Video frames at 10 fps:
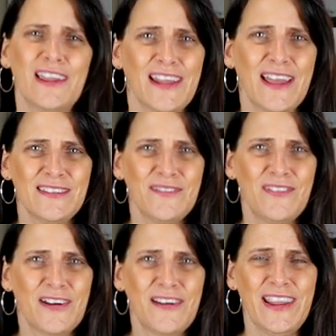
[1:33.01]
It has a
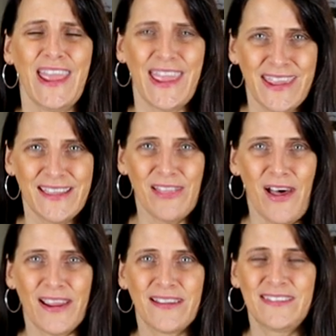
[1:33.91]
very
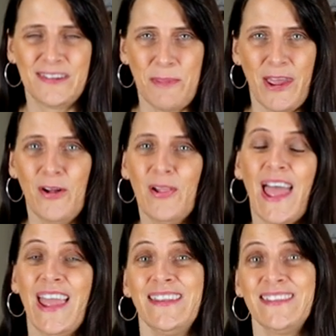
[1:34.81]
egg-like smell
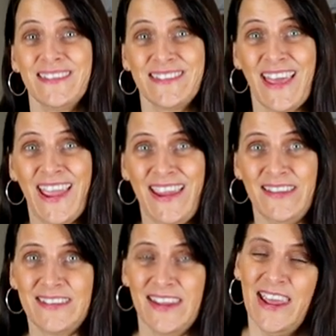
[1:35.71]
and
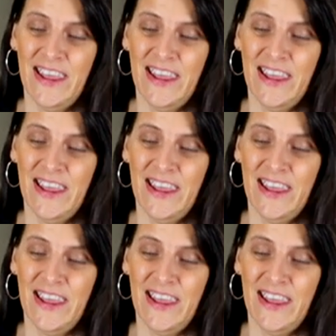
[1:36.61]
taste.